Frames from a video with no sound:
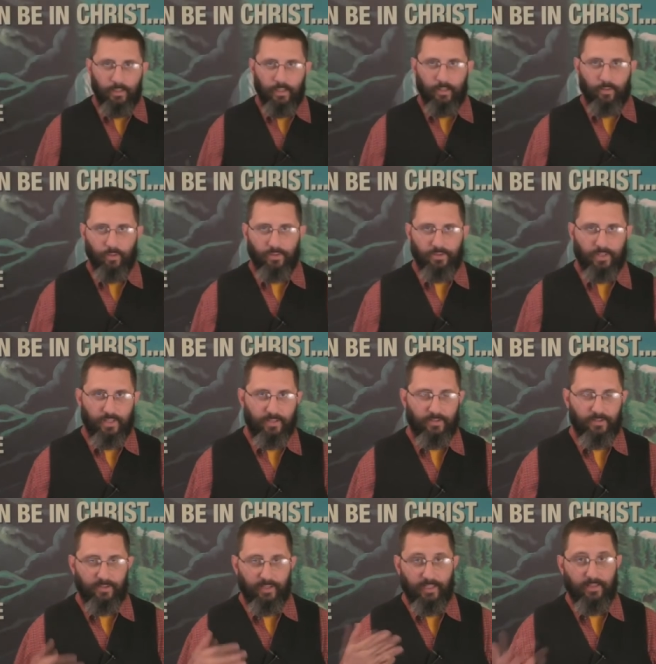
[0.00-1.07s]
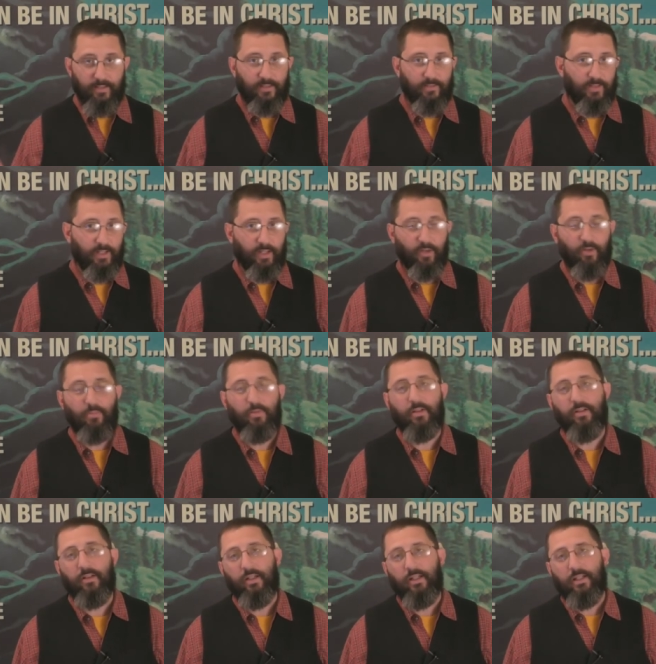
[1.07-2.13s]
of course I didn't state it in the video
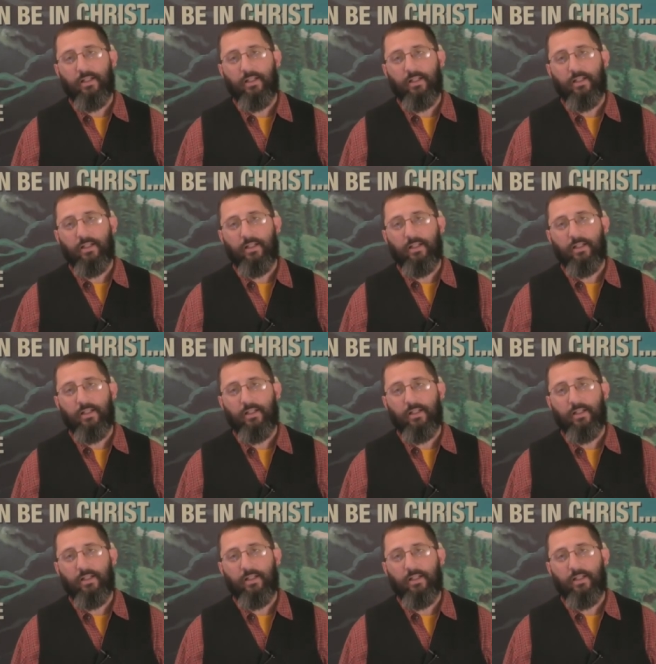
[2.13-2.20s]
but